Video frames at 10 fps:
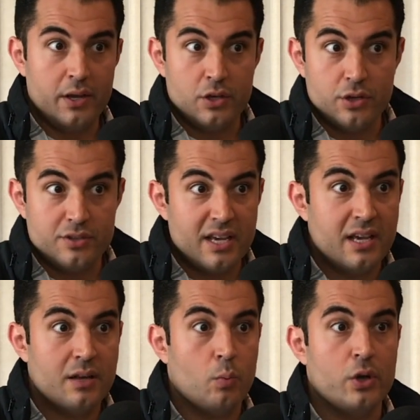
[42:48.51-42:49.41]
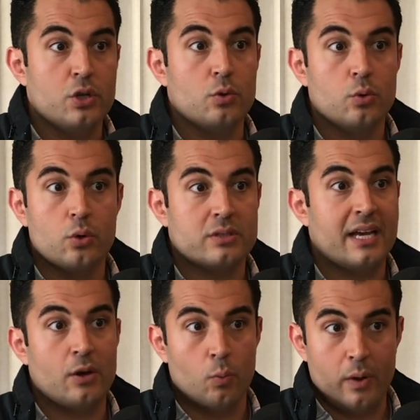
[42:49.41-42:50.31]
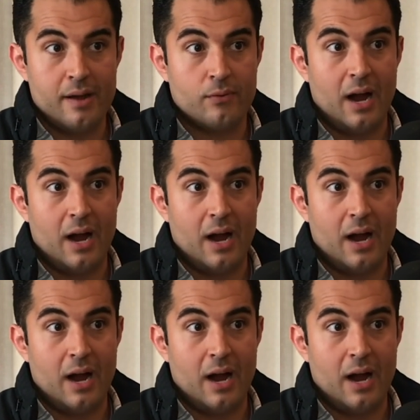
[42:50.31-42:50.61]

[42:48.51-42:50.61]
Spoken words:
you did, what you looked at, or whatever.